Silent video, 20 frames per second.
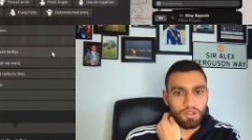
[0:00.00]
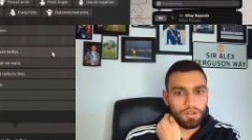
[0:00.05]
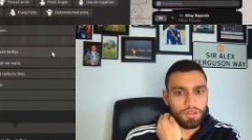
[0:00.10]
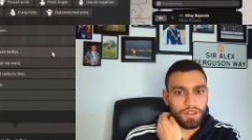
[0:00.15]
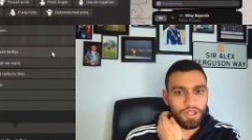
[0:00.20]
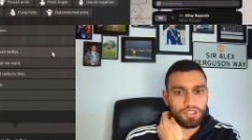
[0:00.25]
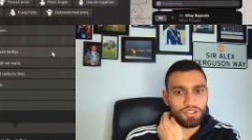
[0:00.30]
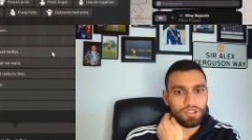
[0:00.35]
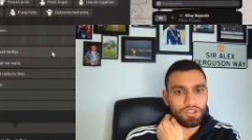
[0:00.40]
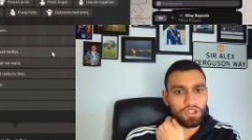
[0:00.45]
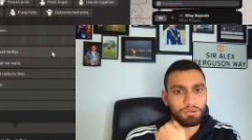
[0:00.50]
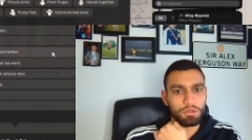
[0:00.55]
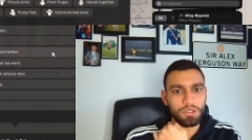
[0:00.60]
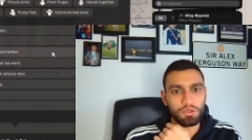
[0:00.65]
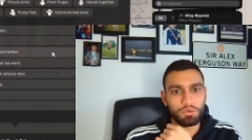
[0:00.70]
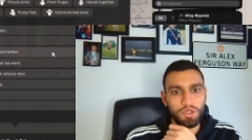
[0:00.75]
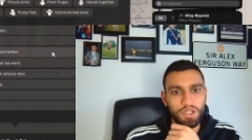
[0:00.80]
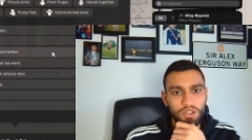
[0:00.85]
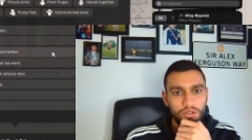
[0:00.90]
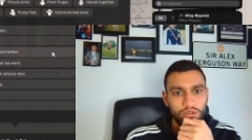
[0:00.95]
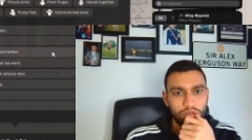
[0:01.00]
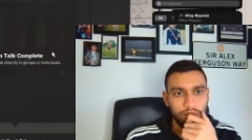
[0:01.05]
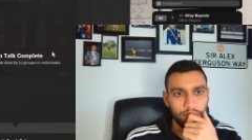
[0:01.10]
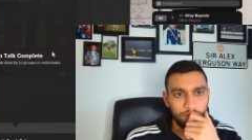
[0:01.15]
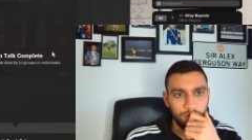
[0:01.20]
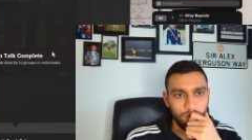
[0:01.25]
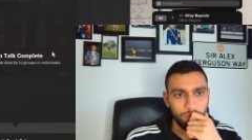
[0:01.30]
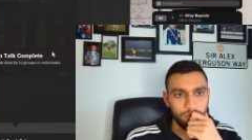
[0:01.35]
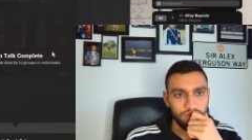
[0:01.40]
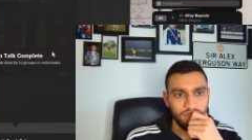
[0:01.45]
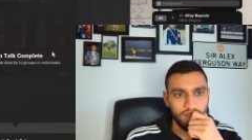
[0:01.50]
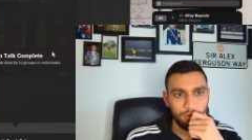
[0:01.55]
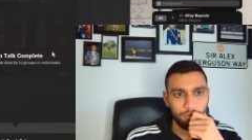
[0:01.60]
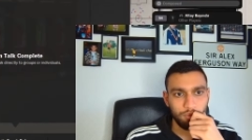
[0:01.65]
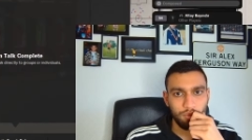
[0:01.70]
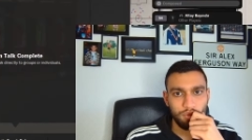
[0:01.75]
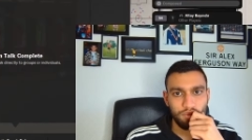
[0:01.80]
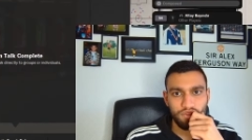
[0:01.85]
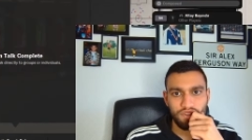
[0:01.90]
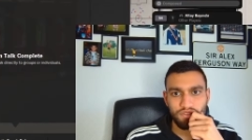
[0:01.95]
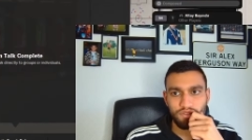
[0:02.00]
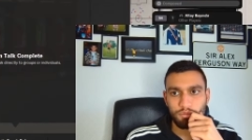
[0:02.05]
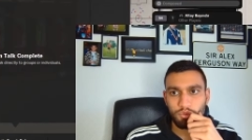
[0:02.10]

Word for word: Things are going well, but we're capable of even